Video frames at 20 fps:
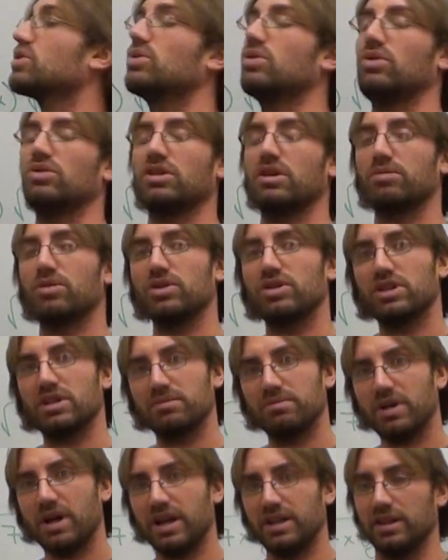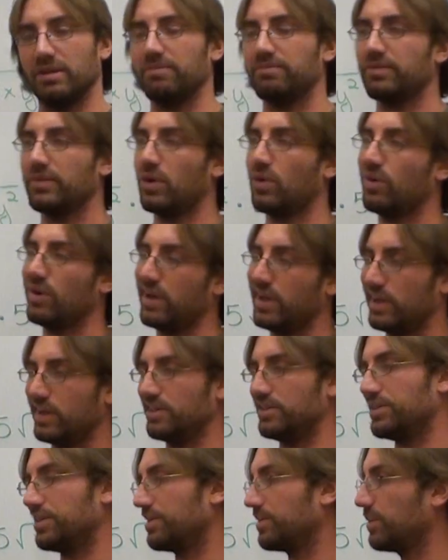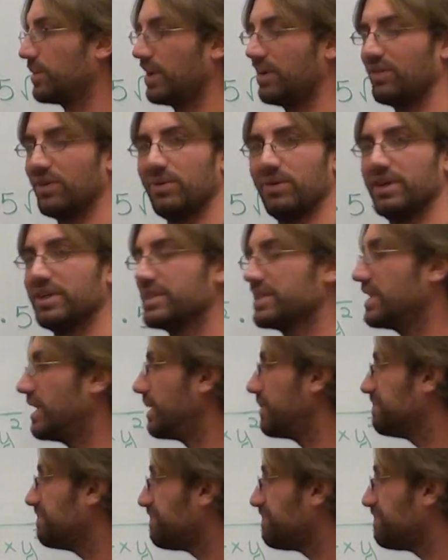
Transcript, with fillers: a whole number, you combine them, or integer, whatever you want to say.